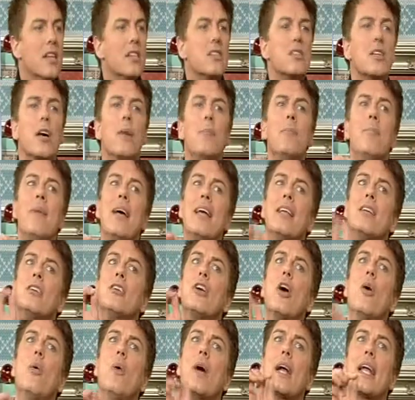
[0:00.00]
Some men
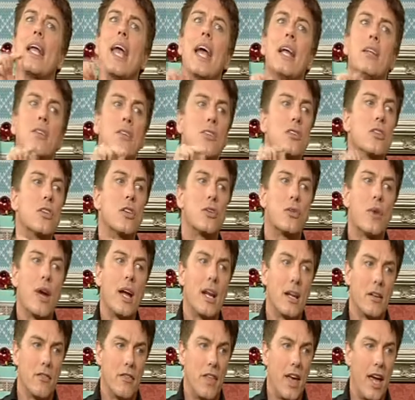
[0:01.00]
go against the
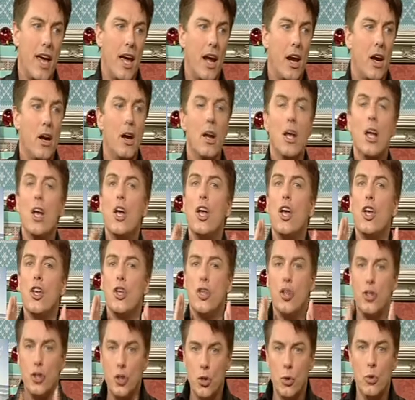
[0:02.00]
grain of the hair.
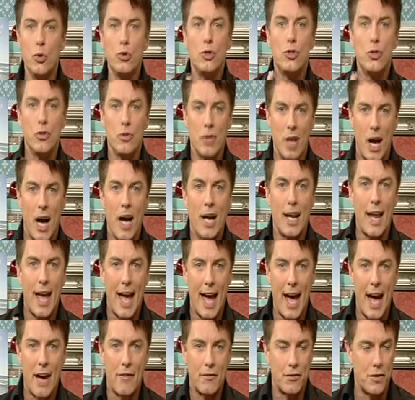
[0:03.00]
You do not
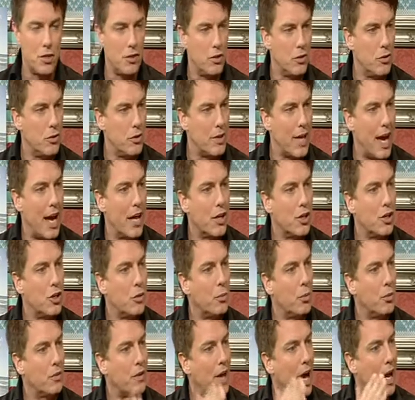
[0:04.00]
have to do that. Yes. You
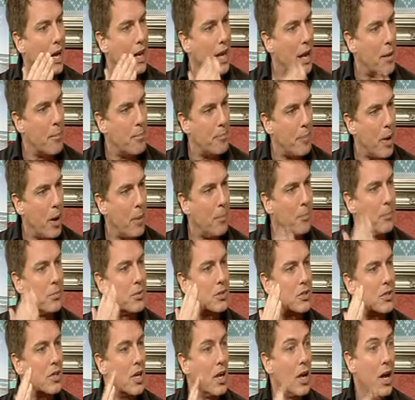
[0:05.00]
will not get
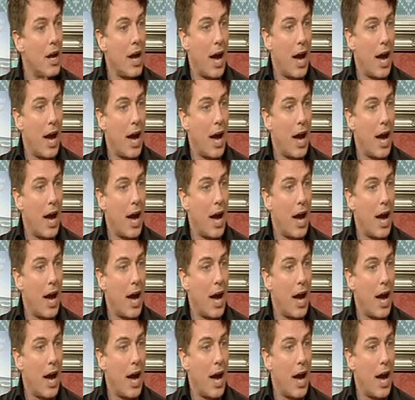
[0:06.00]
bumps.